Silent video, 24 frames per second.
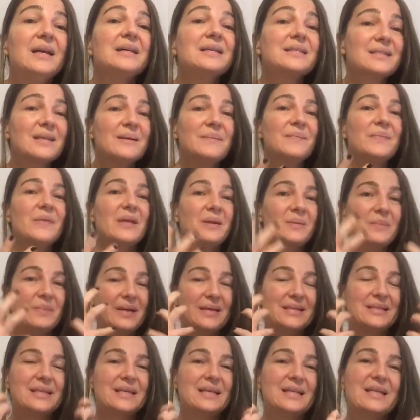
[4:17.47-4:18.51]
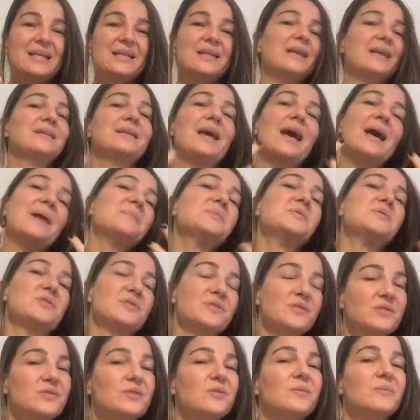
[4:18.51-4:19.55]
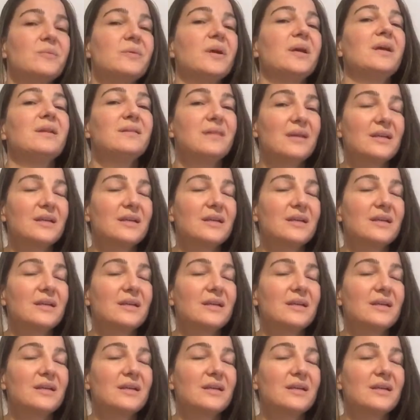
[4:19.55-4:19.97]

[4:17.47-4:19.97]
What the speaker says: Something basically that captures your brain.